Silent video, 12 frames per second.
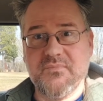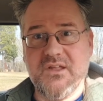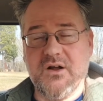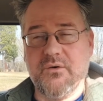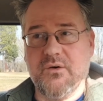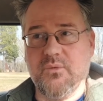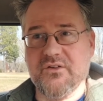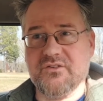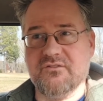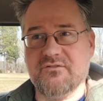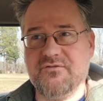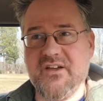You know, it
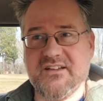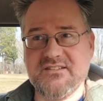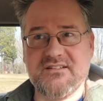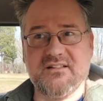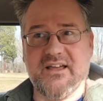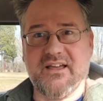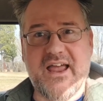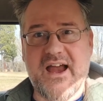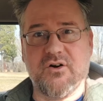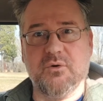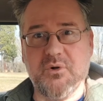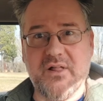wasn't fixed like
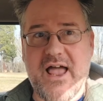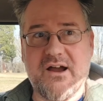arable